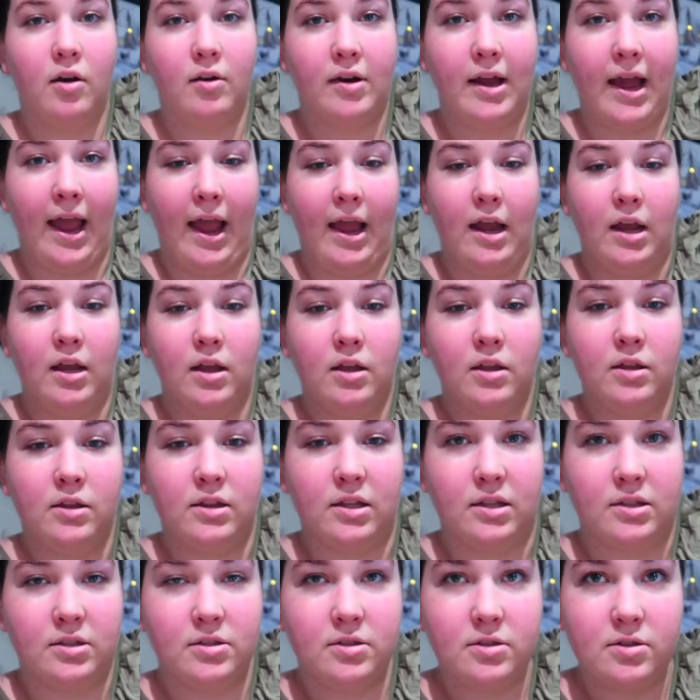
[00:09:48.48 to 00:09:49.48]
Okay,
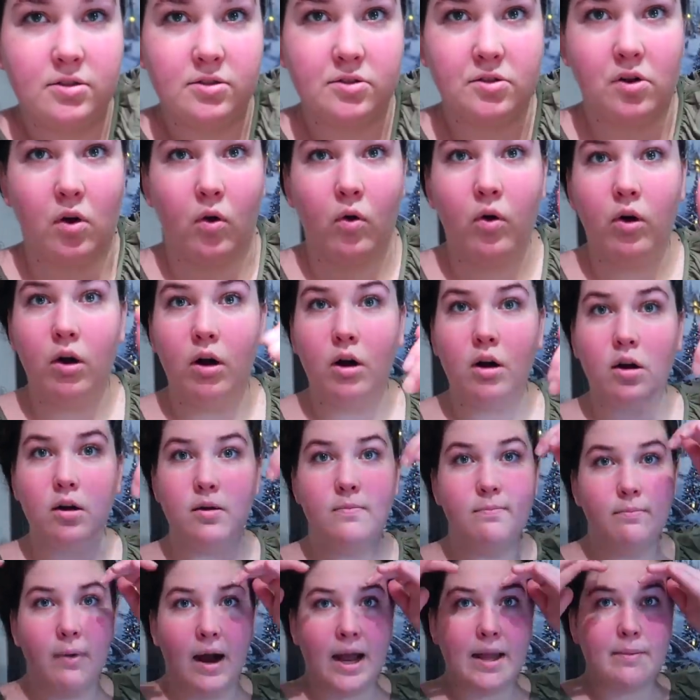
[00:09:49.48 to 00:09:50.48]
the score
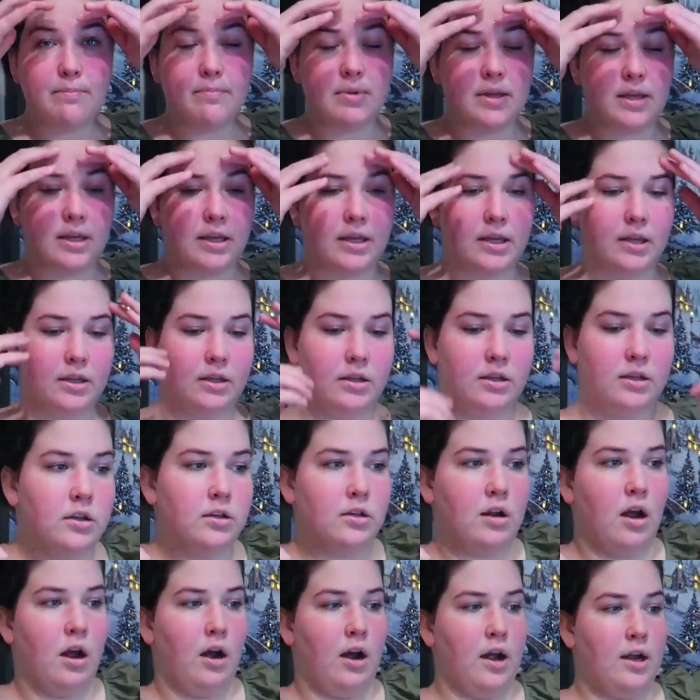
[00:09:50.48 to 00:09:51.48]
might be
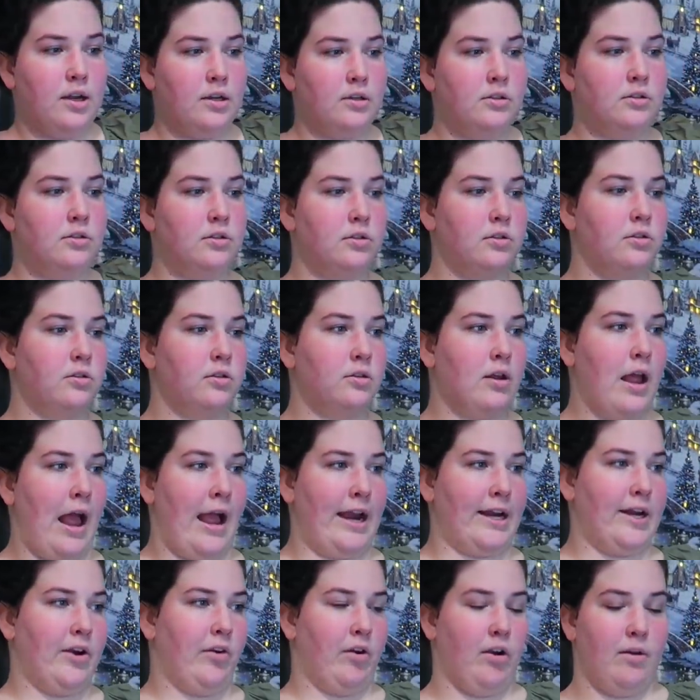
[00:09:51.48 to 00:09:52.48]
not
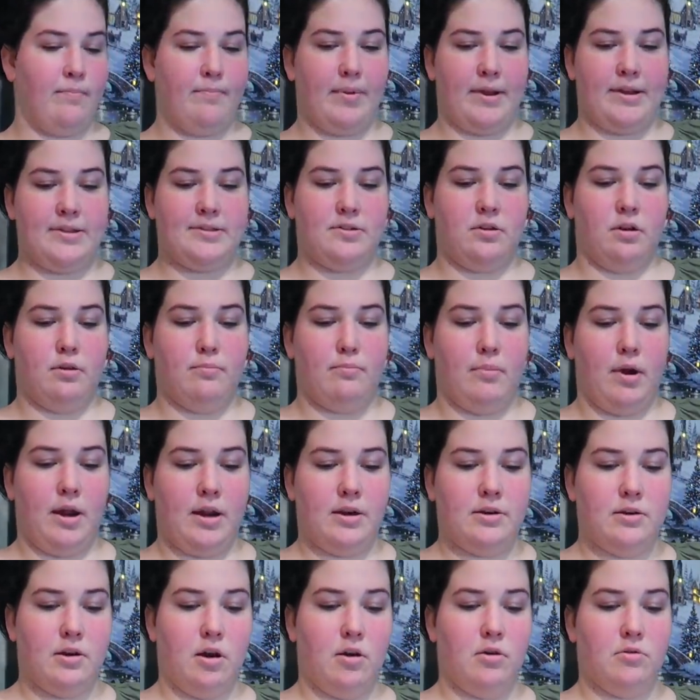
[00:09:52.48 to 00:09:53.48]
accurate based on my
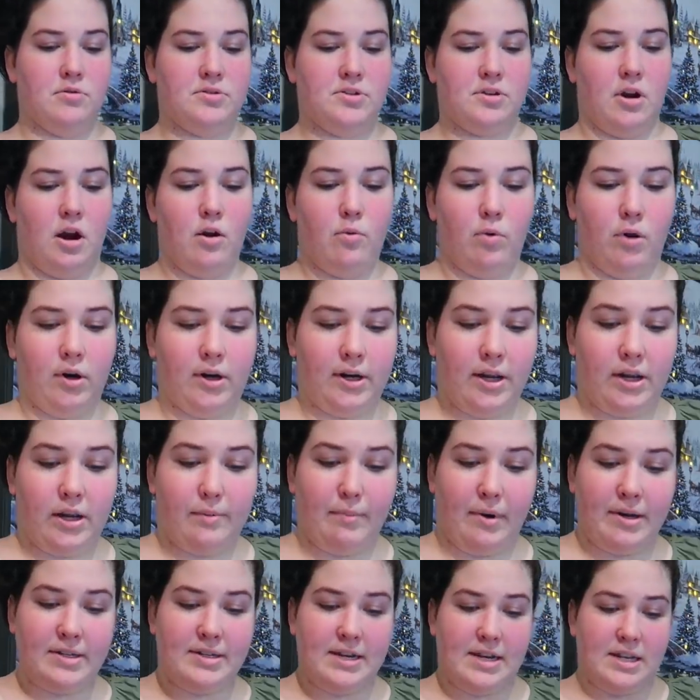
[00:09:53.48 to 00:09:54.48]
nose not working and
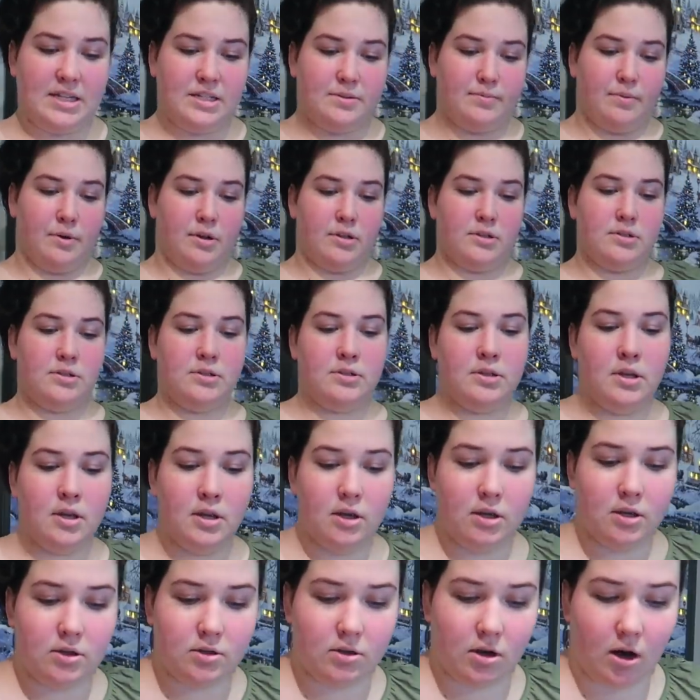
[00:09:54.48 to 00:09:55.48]
my taste buds
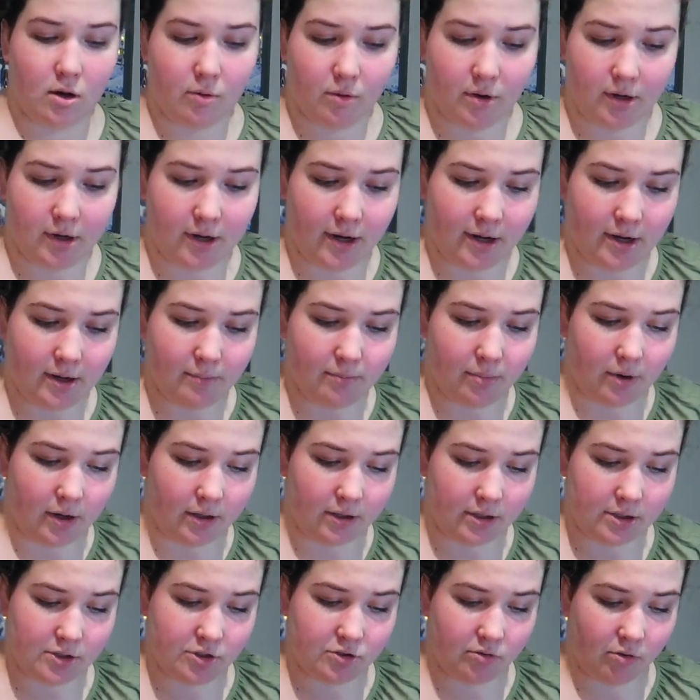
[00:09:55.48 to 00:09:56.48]
not working, but
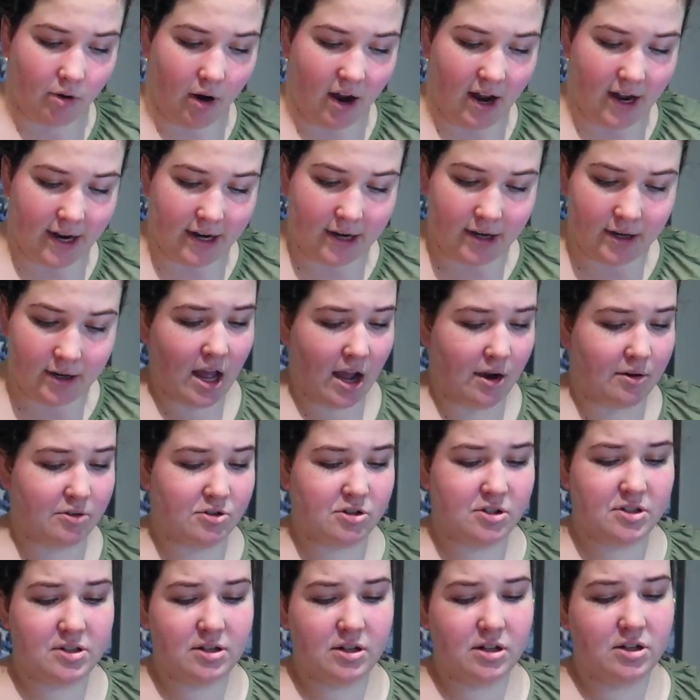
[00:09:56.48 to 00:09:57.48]
let's try. I was
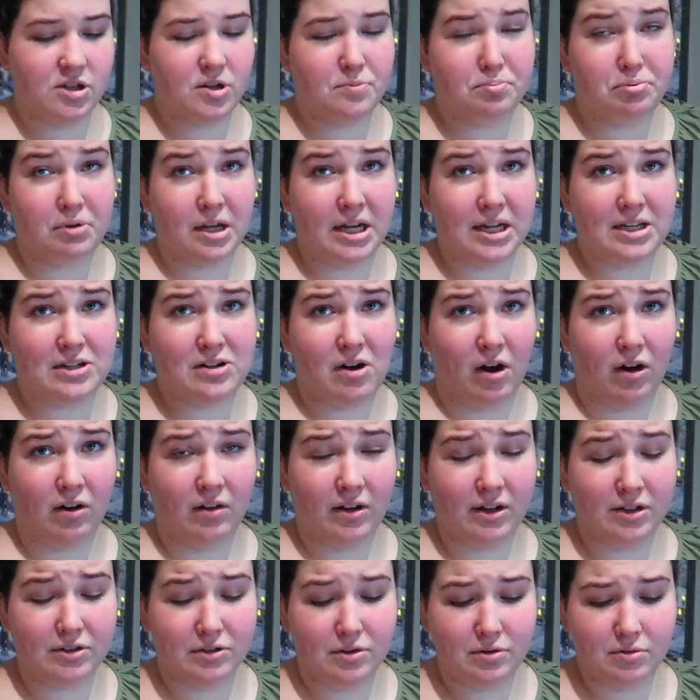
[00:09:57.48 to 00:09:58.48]
just gonna do plain
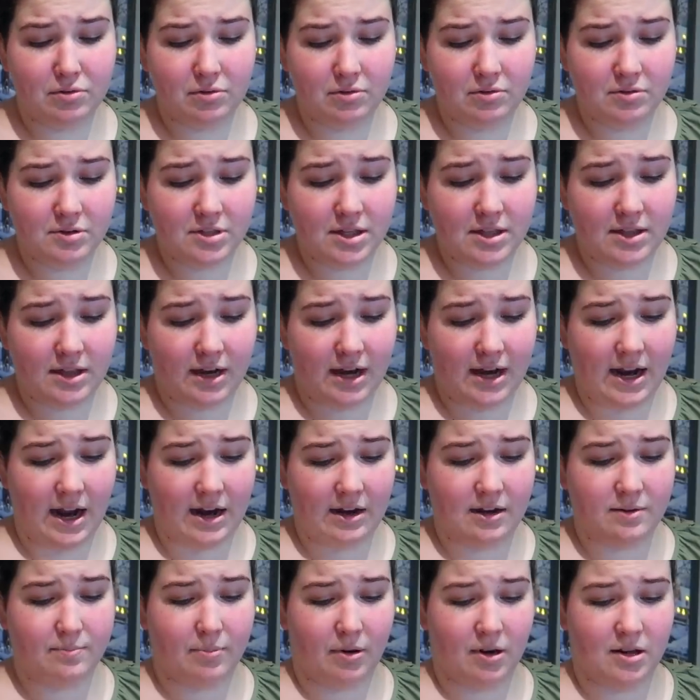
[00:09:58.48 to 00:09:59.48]
garlic noodles and then I
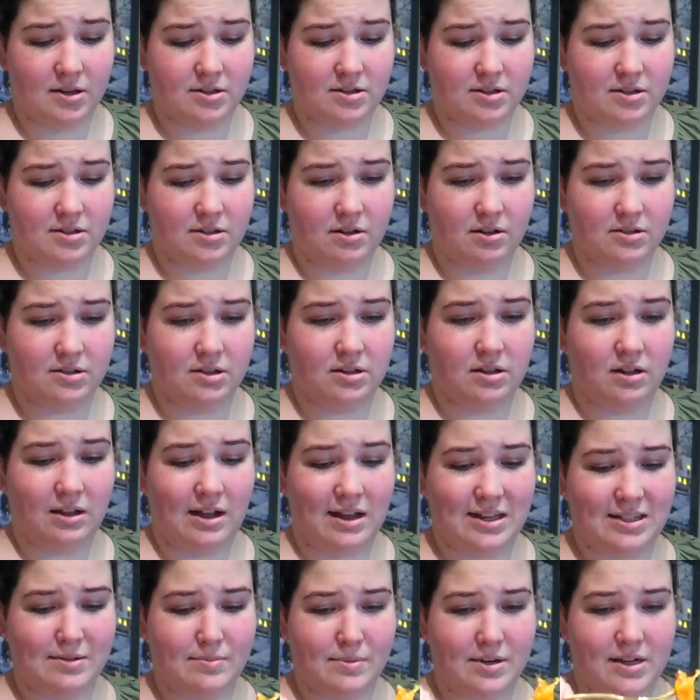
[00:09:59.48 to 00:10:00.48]
added pasta sauce at the
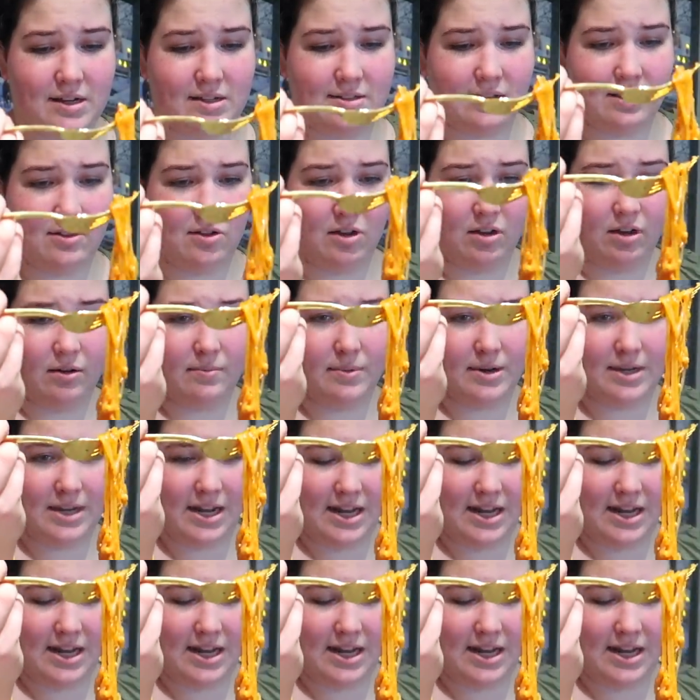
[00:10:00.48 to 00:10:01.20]
last minute because I thought it'd be